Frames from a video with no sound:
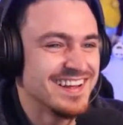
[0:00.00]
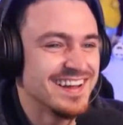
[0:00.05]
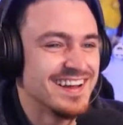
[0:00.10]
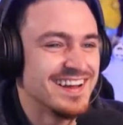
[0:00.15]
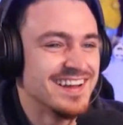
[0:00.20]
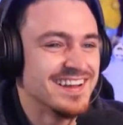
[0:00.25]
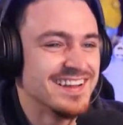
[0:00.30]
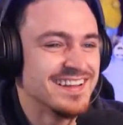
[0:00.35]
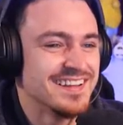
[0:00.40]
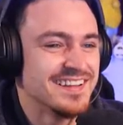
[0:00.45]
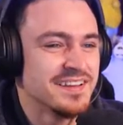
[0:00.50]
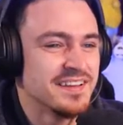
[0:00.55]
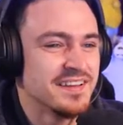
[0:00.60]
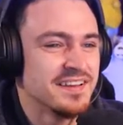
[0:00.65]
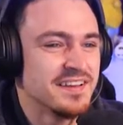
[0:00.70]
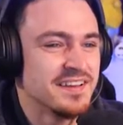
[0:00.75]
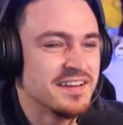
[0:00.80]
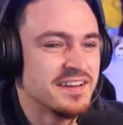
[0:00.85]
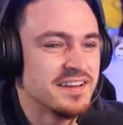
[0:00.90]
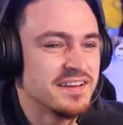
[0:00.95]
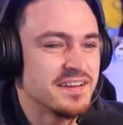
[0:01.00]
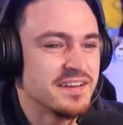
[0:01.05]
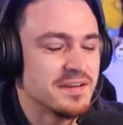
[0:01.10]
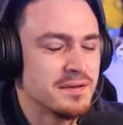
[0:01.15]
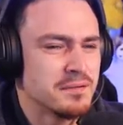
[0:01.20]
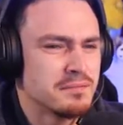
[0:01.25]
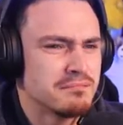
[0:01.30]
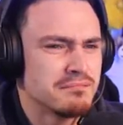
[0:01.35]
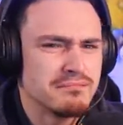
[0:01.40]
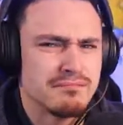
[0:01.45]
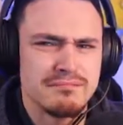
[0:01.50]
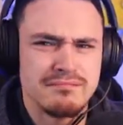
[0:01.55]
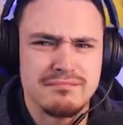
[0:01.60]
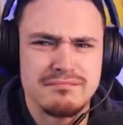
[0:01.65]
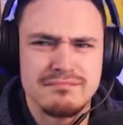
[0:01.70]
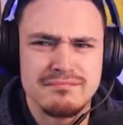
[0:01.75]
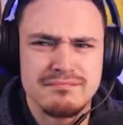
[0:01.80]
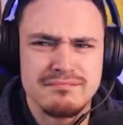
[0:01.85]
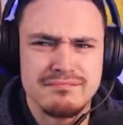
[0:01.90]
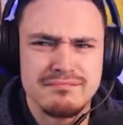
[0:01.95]

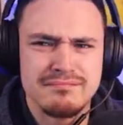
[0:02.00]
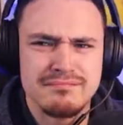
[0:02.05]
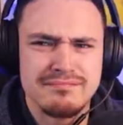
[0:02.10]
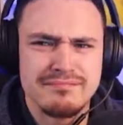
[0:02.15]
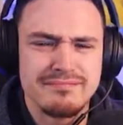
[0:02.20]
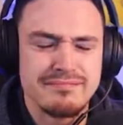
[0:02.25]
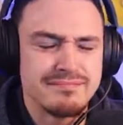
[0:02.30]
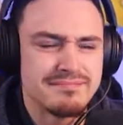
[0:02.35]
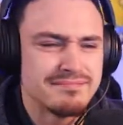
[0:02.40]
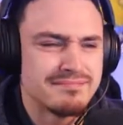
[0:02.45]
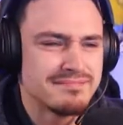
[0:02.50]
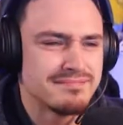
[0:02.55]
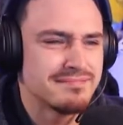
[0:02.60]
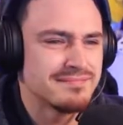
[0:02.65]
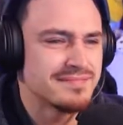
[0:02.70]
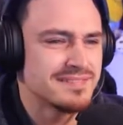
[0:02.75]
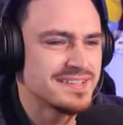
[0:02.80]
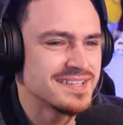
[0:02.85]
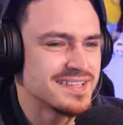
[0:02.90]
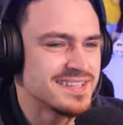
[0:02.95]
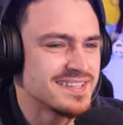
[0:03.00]
(silence)